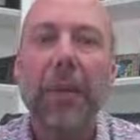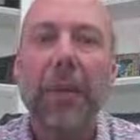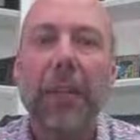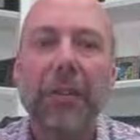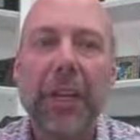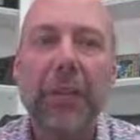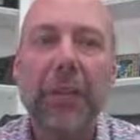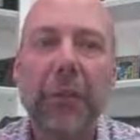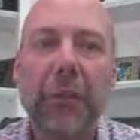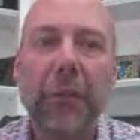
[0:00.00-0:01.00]
Interstate
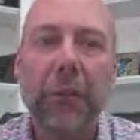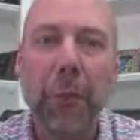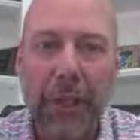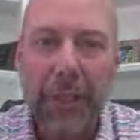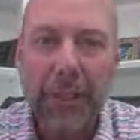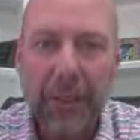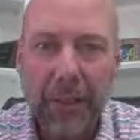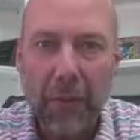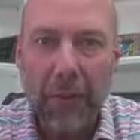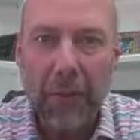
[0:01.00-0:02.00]
240
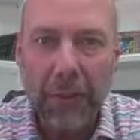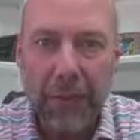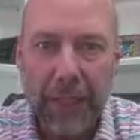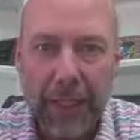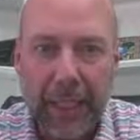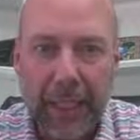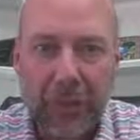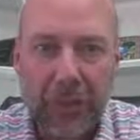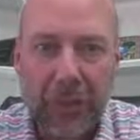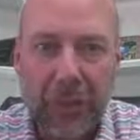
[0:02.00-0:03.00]
over here to the
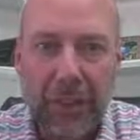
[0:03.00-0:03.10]
east,